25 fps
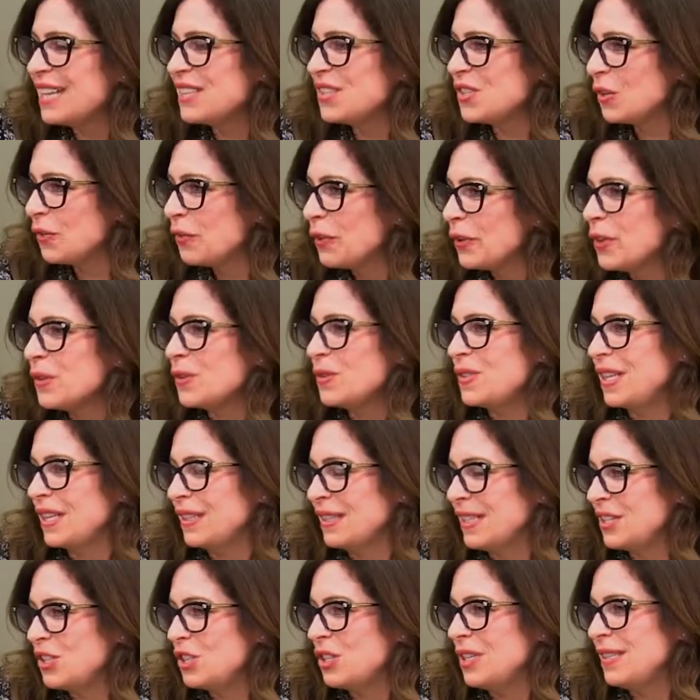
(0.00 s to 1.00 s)
And so for those
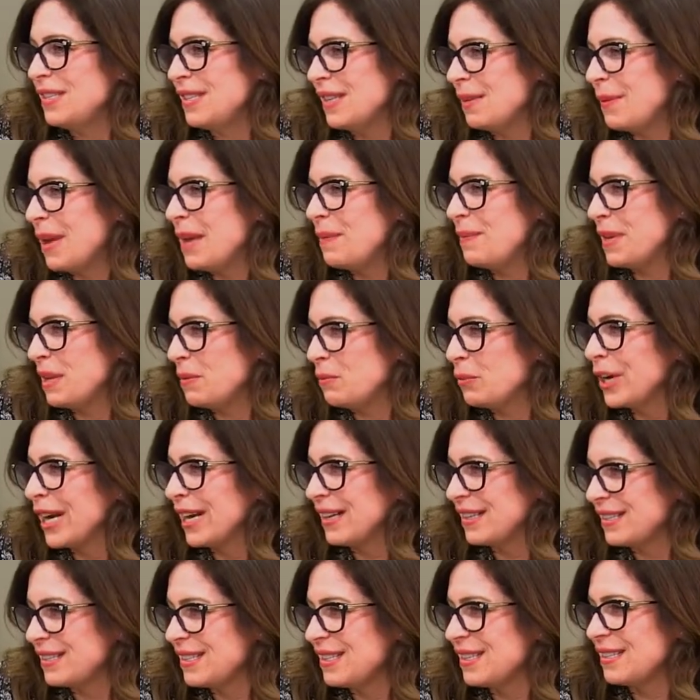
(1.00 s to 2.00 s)
technicians that might be in
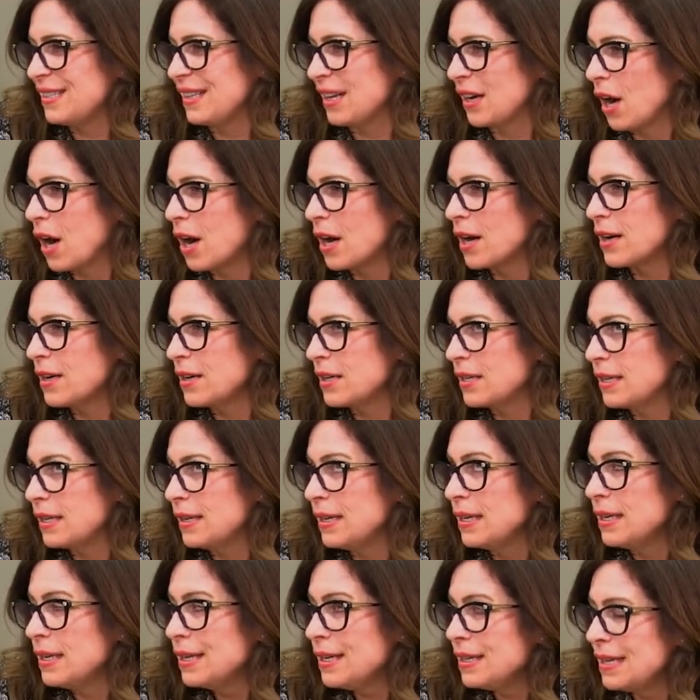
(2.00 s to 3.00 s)
practices that aren't
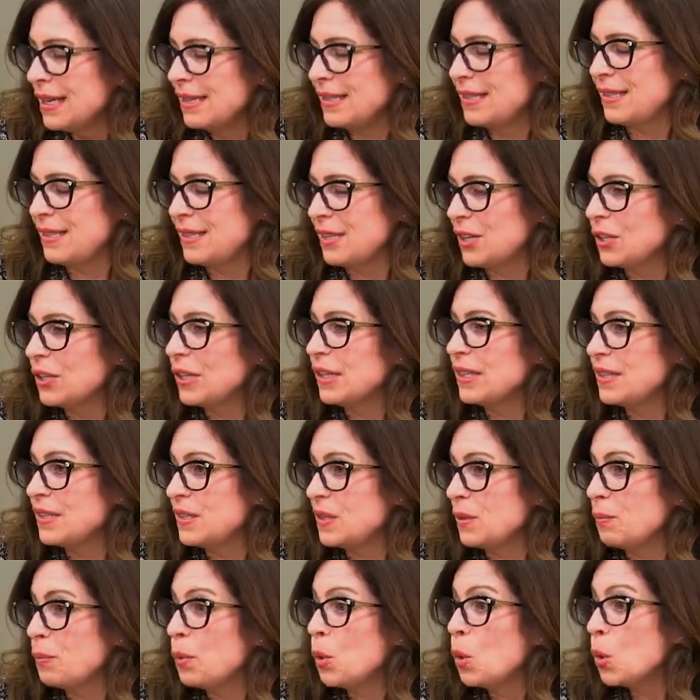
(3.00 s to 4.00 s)
necessarily
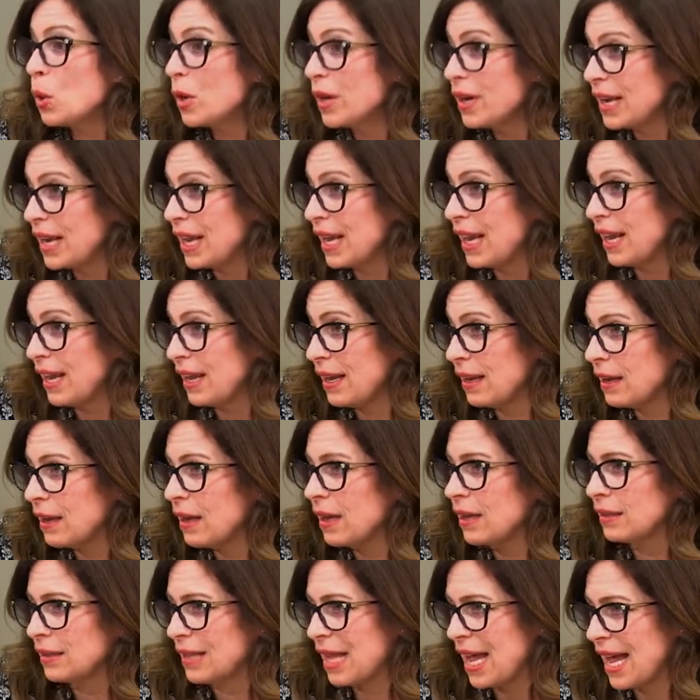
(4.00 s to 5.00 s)
supporting
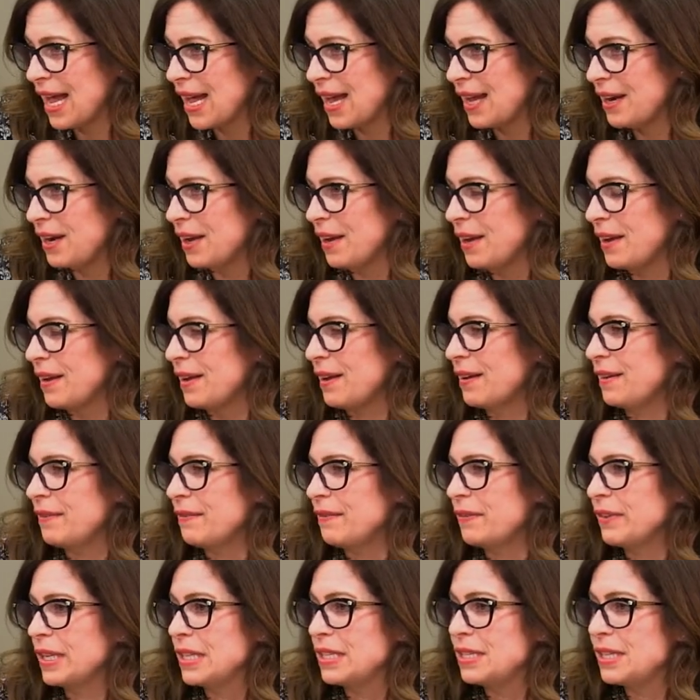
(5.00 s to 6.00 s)
a lot
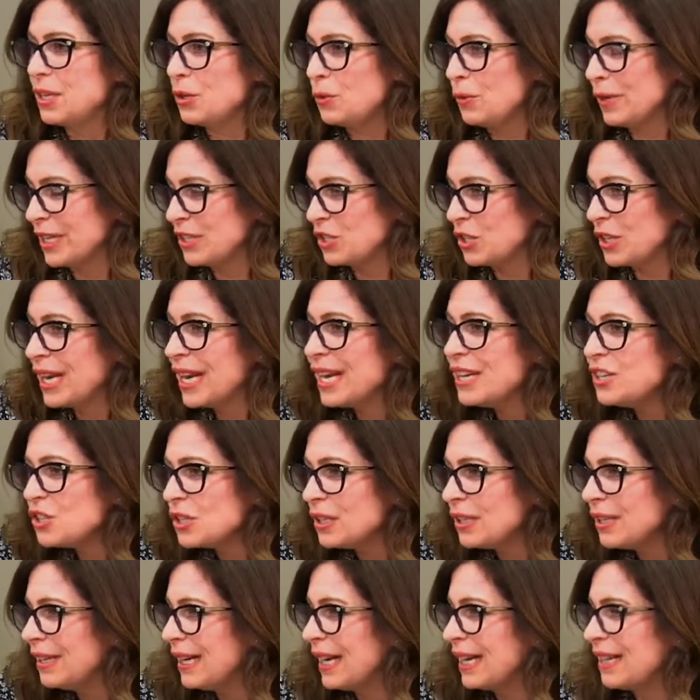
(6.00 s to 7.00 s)
of continuing
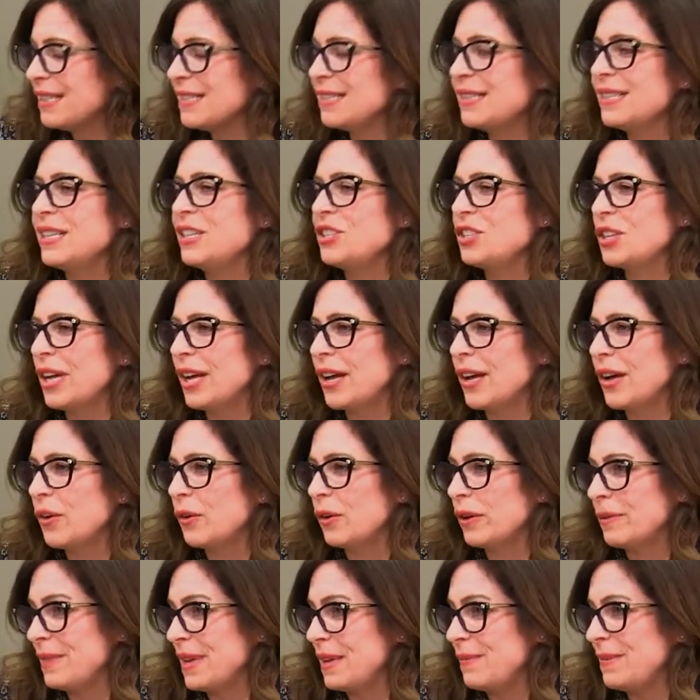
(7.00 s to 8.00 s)
education in anesthesia,
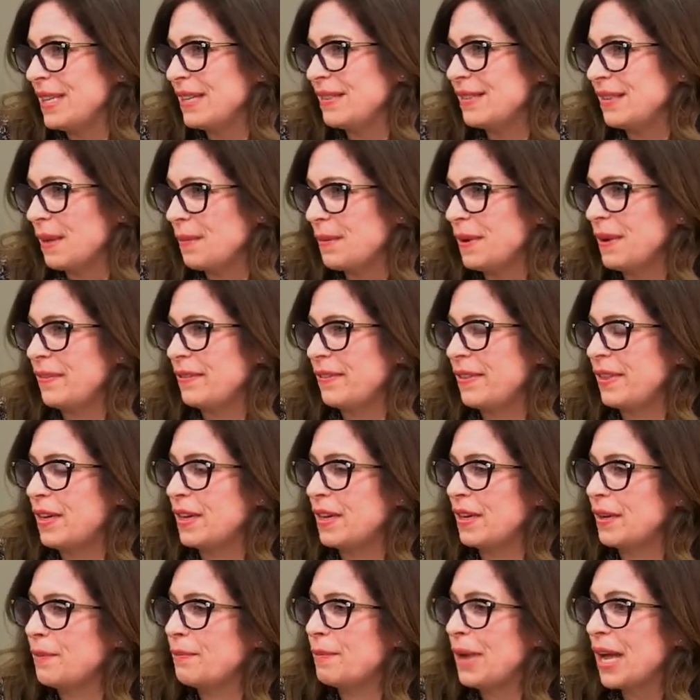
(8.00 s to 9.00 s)
or maybe some of
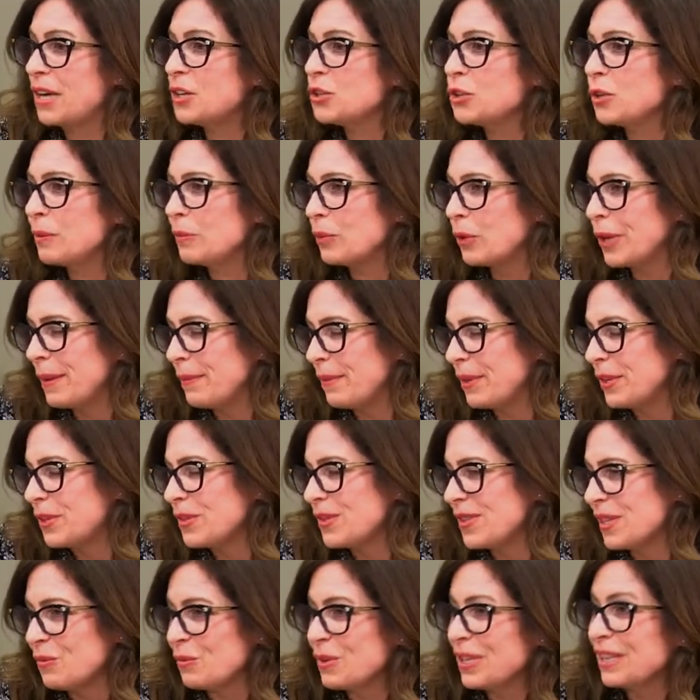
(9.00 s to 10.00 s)
the monitoring
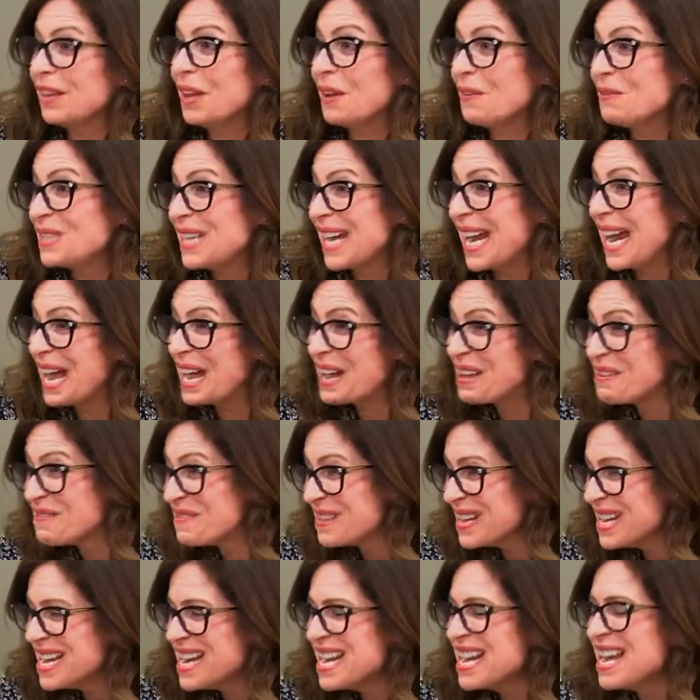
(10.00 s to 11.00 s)
parameters that we'd love to have,